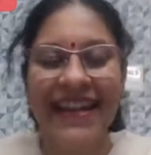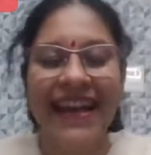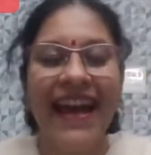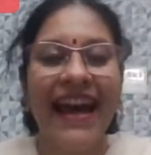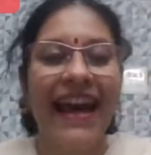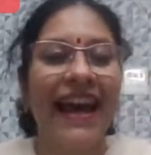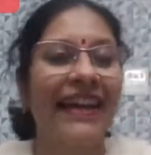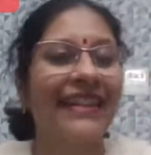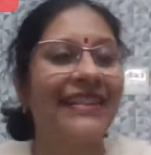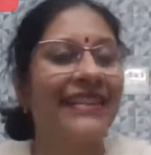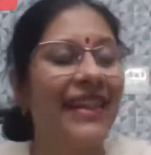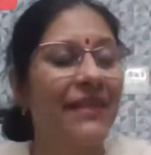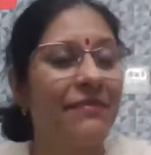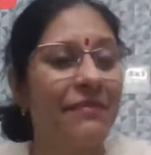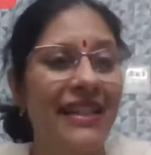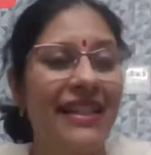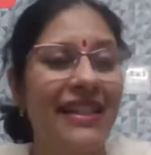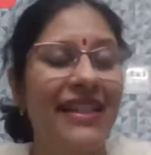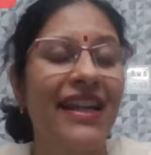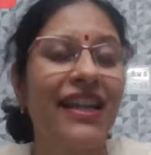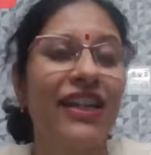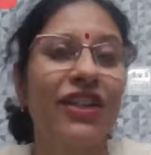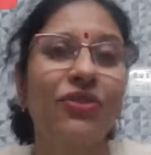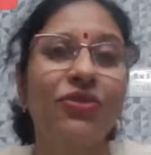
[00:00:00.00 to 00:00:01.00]
And let me
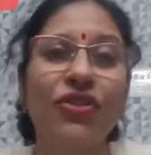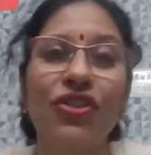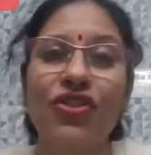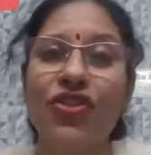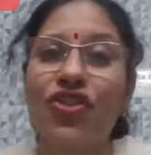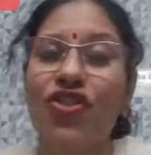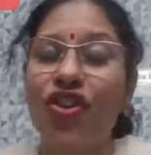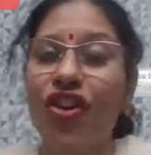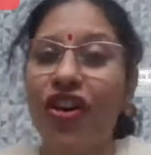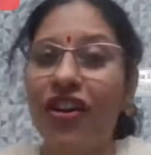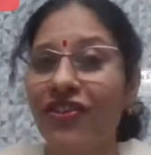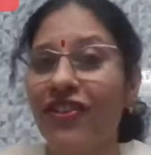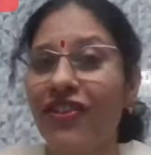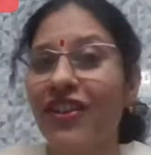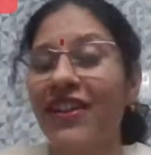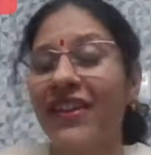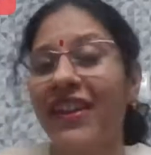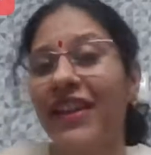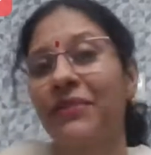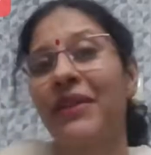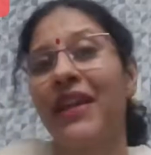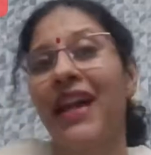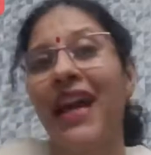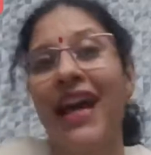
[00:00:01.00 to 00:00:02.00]
tell you, the genre
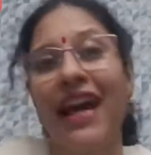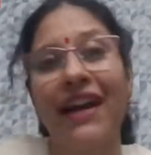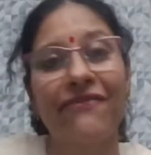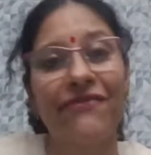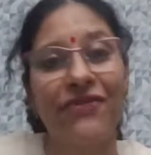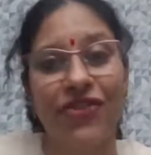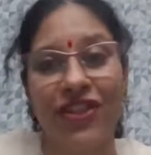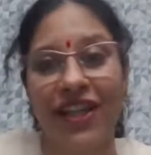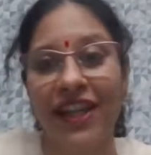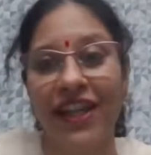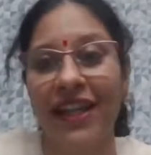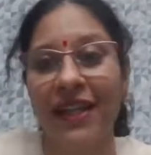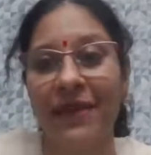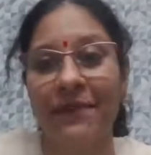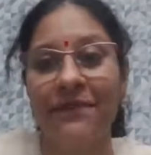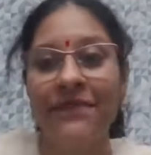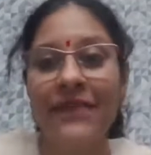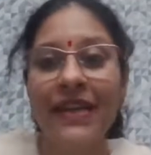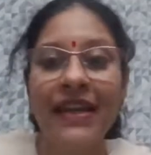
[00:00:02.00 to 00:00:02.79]
that we have today